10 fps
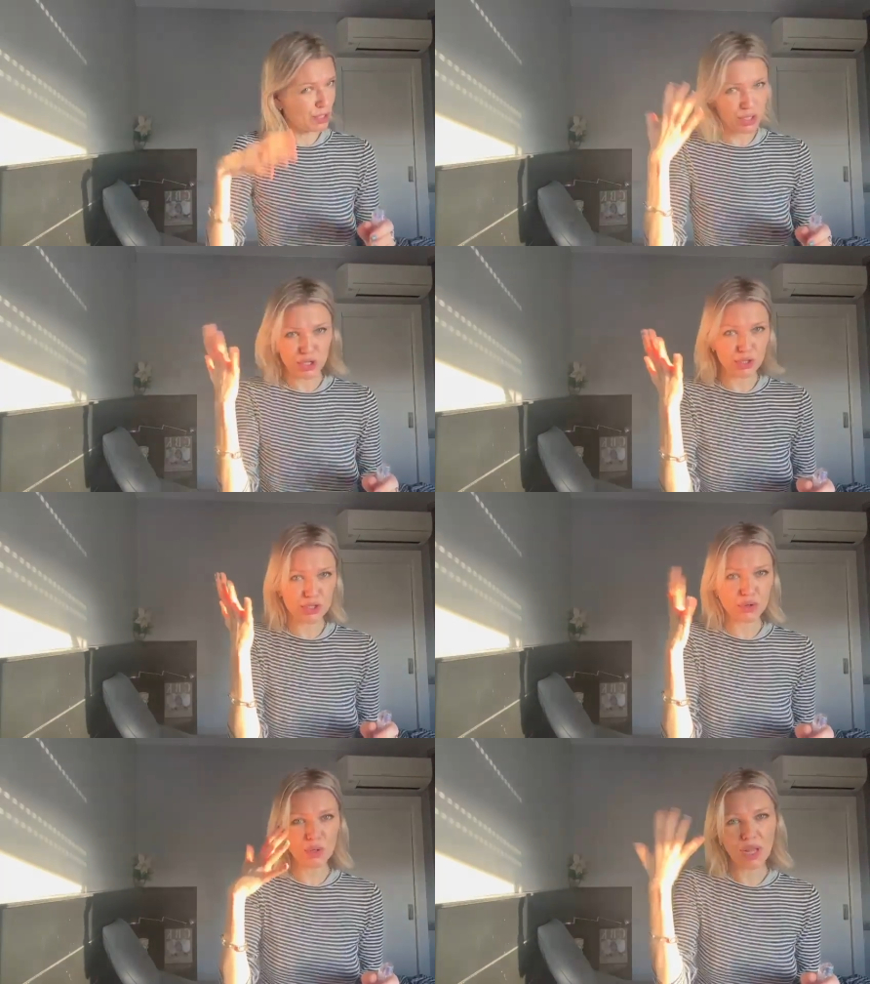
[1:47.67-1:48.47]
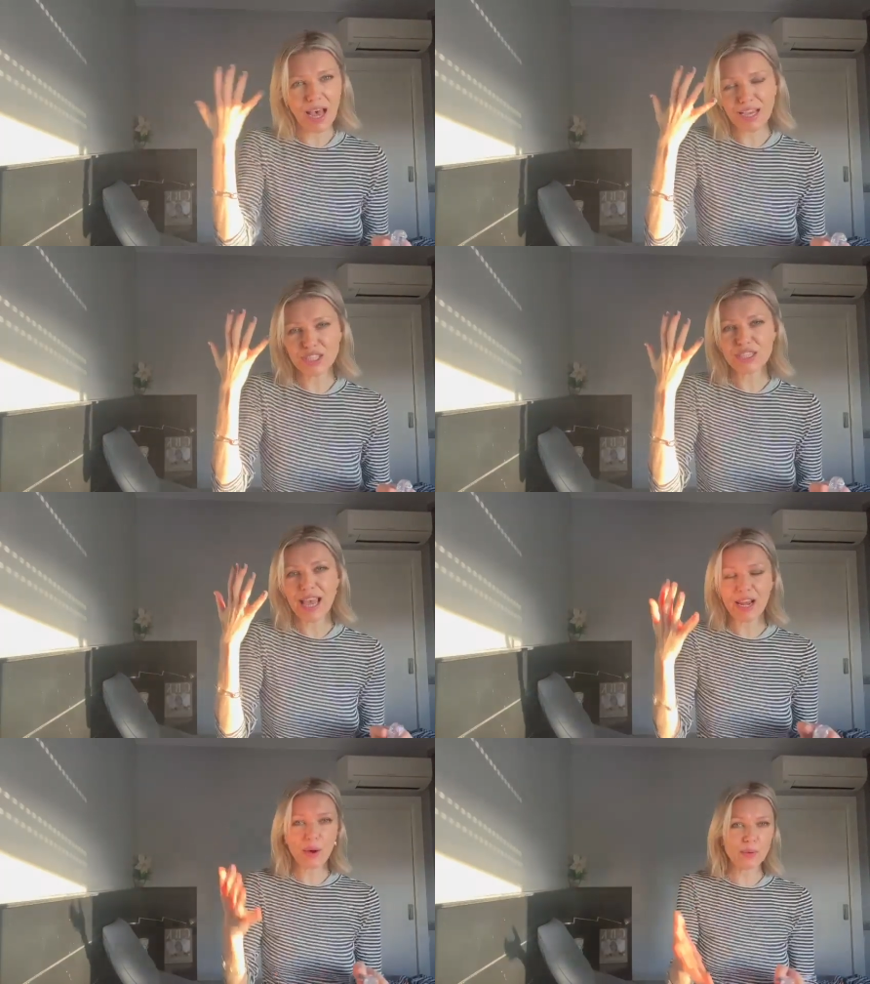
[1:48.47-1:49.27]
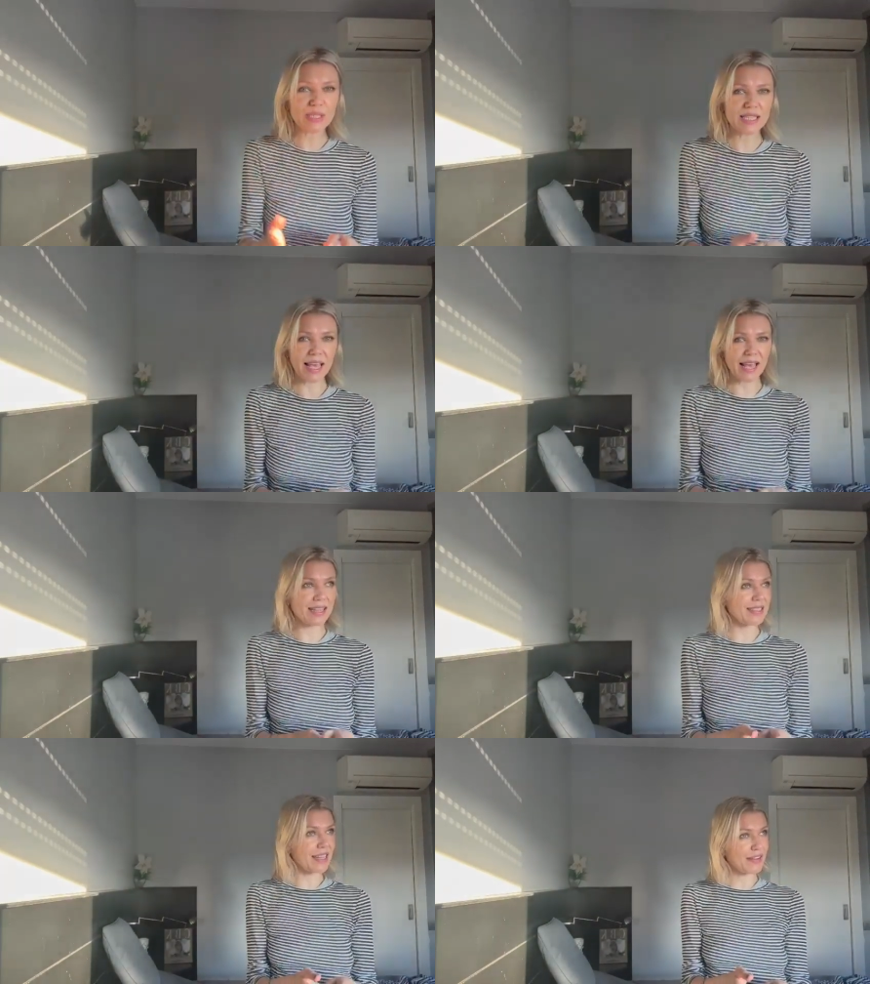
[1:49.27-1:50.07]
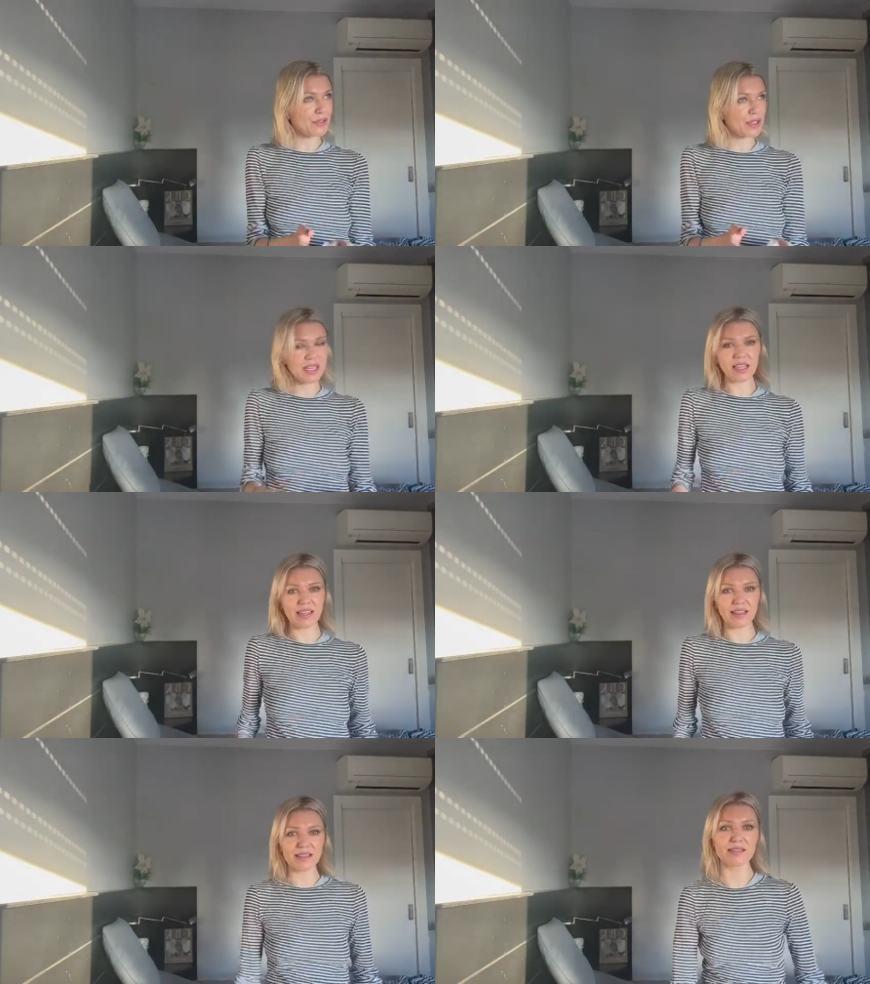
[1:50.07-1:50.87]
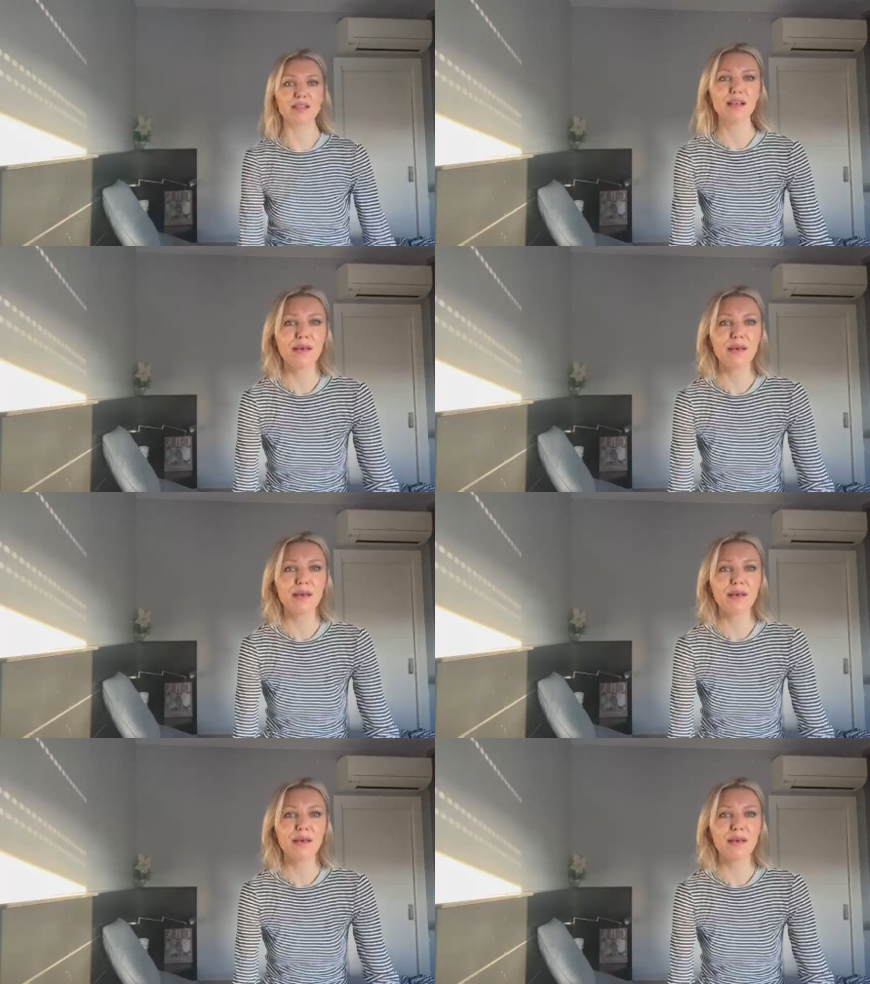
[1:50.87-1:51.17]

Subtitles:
neutral eyeshadows, and I have to sit like this.